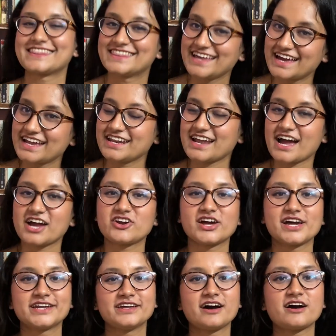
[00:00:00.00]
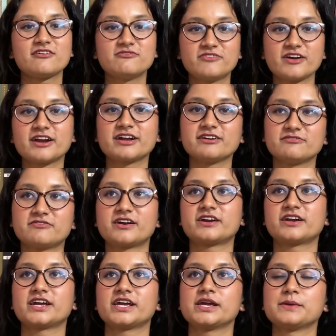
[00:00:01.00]
Then I read a
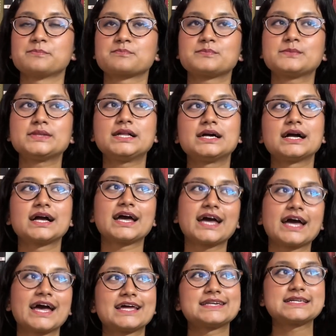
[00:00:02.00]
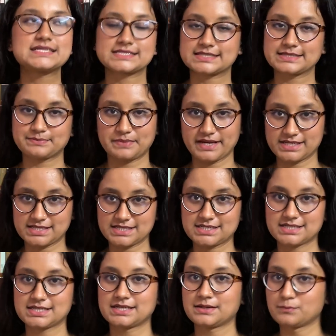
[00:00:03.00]
very
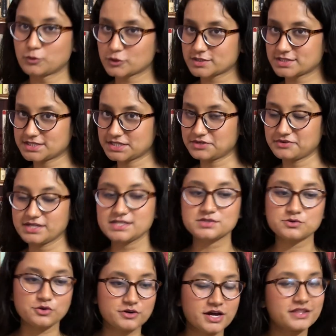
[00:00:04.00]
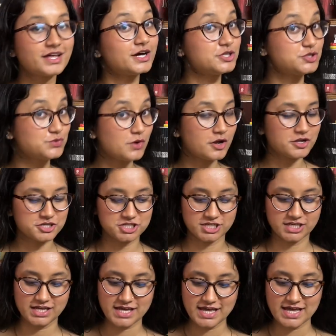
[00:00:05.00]
anticipated book series, or rather a
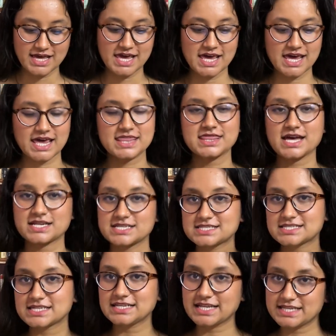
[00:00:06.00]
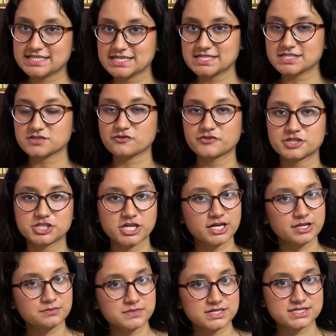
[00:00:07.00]
duology, and that is the Letters of
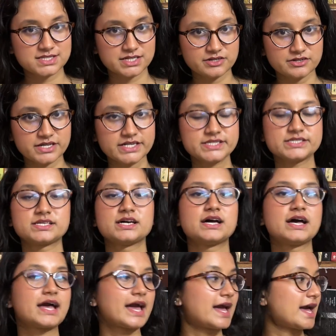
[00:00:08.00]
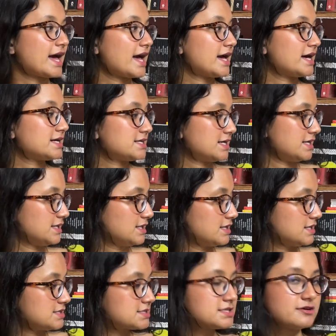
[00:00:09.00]
Enchantment series. And in
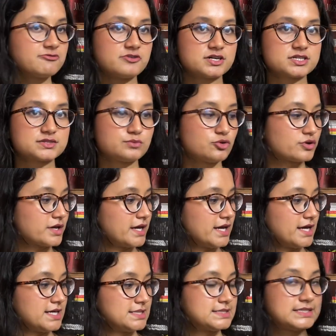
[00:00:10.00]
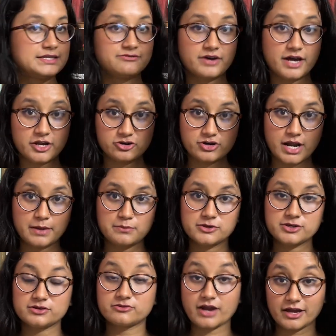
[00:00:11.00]
this, the first book is Divine
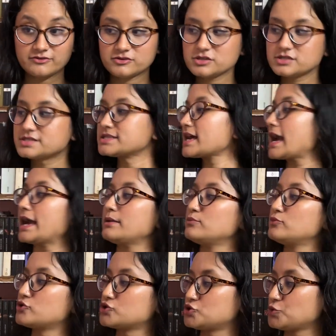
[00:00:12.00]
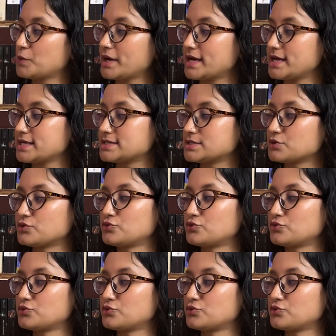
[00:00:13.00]
Rivals, and book 2 is